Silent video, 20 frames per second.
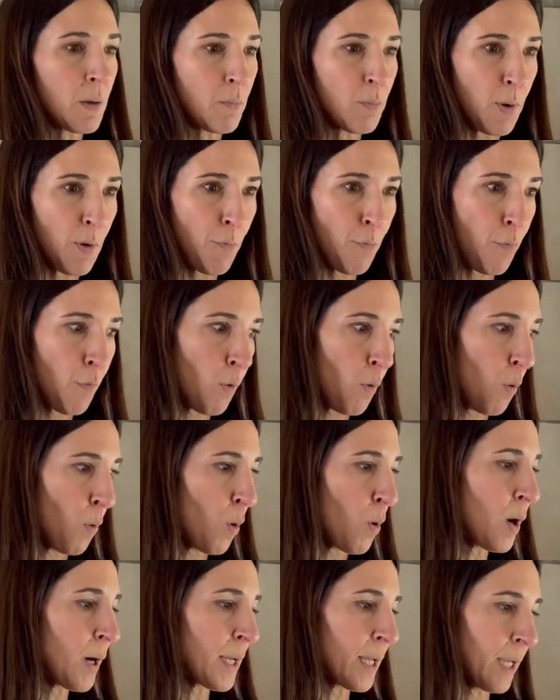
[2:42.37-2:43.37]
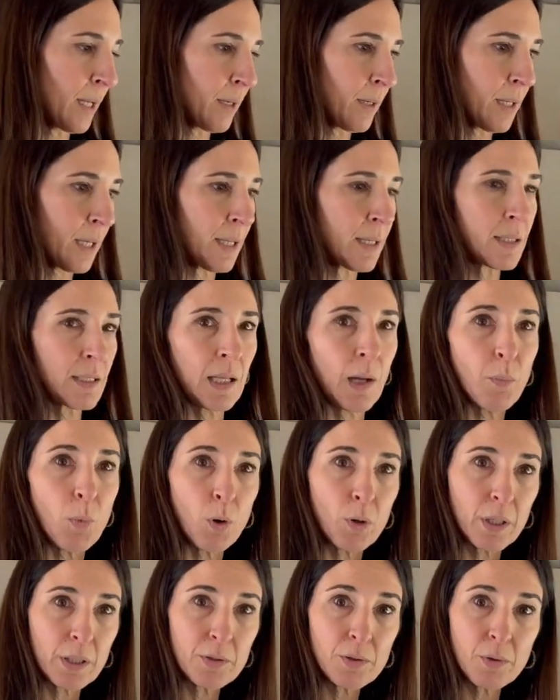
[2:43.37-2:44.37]
before in his
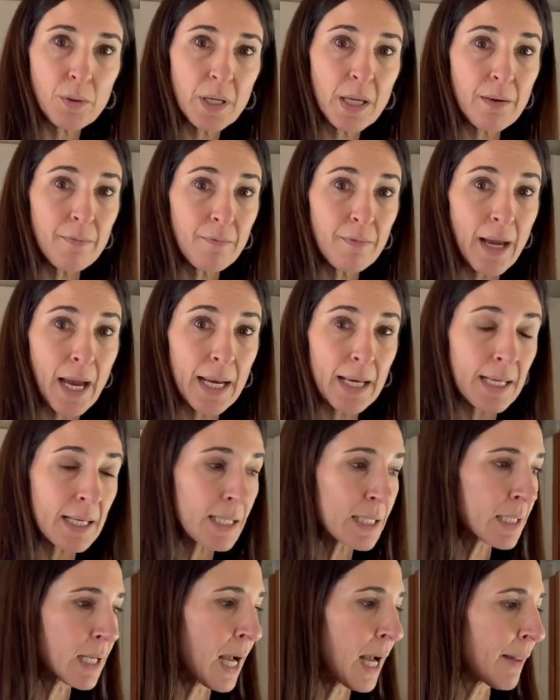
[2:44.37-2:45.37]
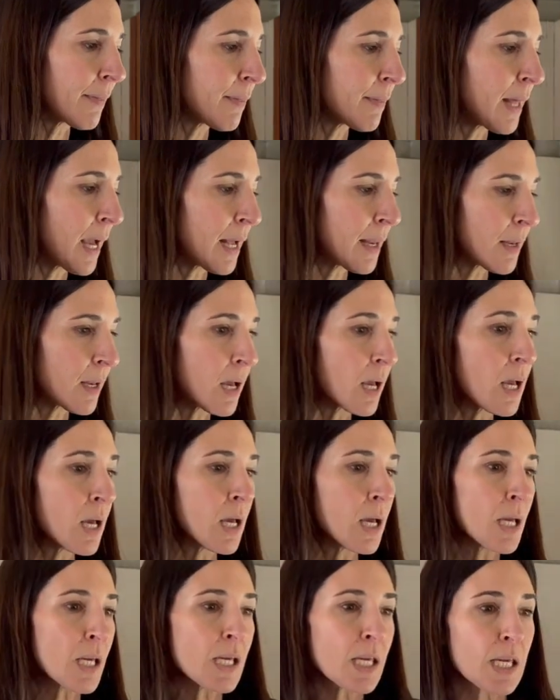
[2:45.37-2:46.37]
laboratory in Venice, and then
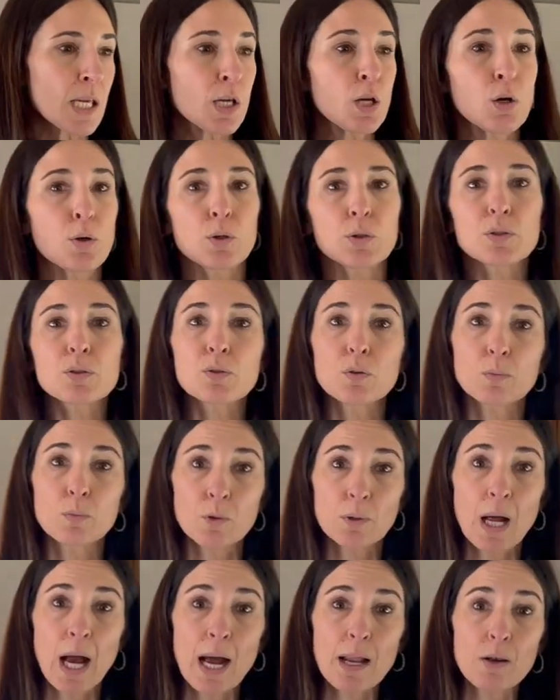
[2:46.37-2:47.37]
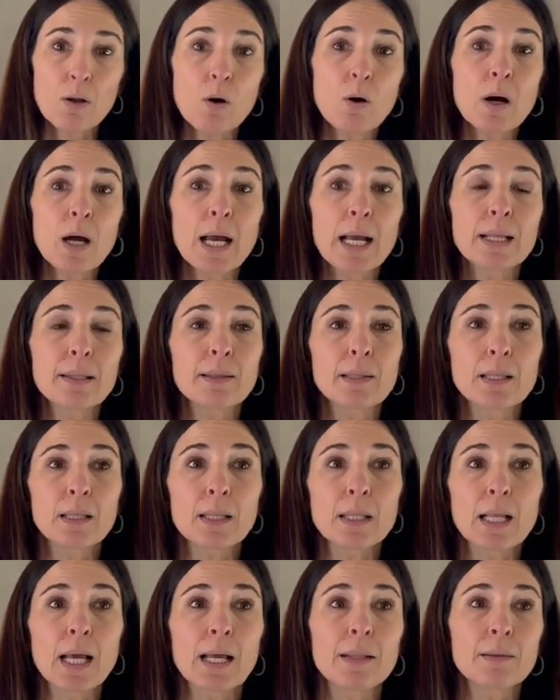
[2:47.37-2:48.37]
he goes to Murano and,
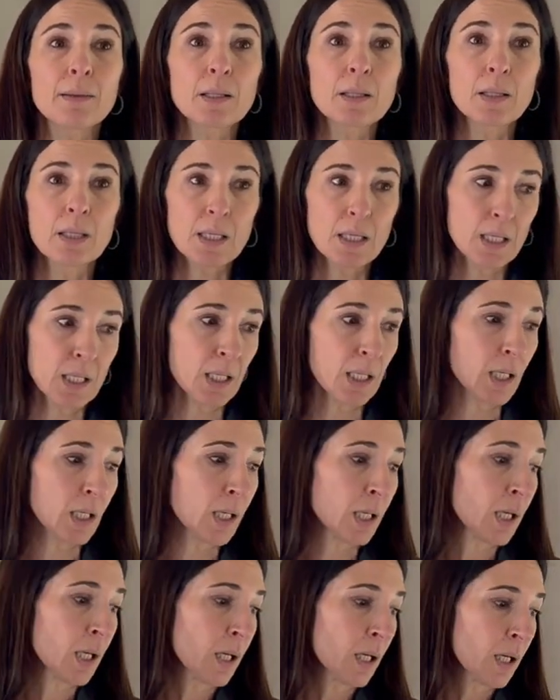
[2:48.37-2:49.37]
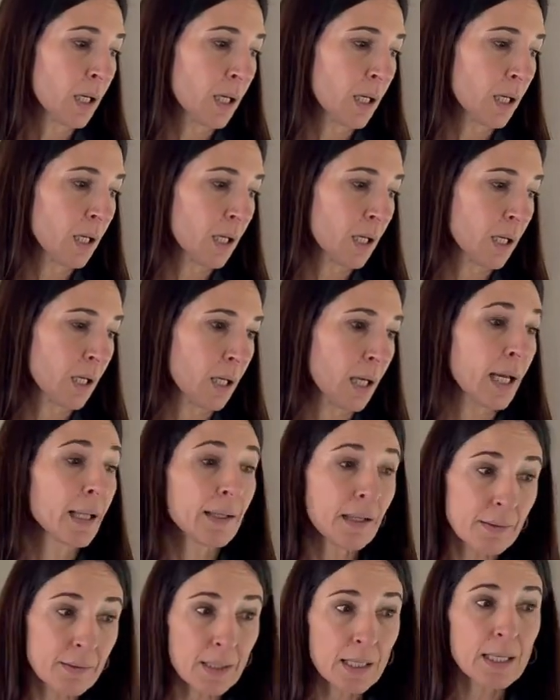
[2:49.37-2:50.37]
and he Eh,
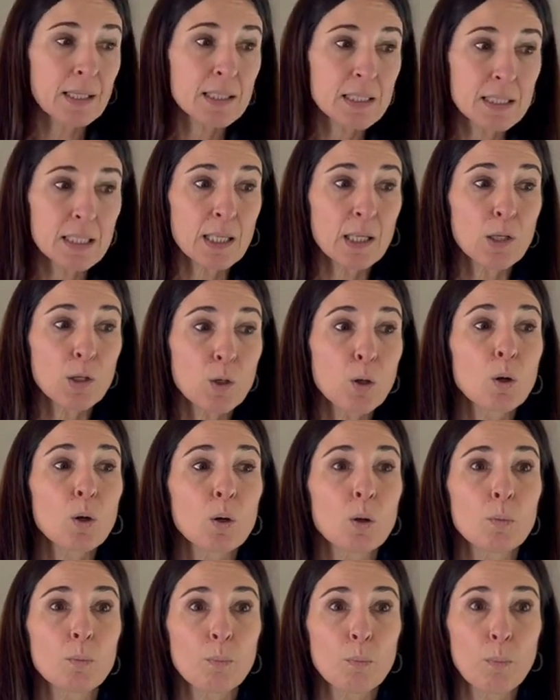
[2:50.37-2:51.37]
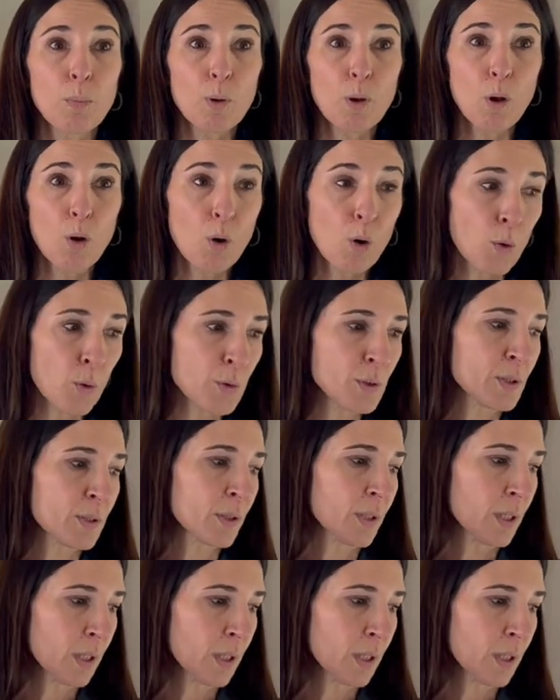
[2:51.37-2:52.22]
and Andrea Ziglio blows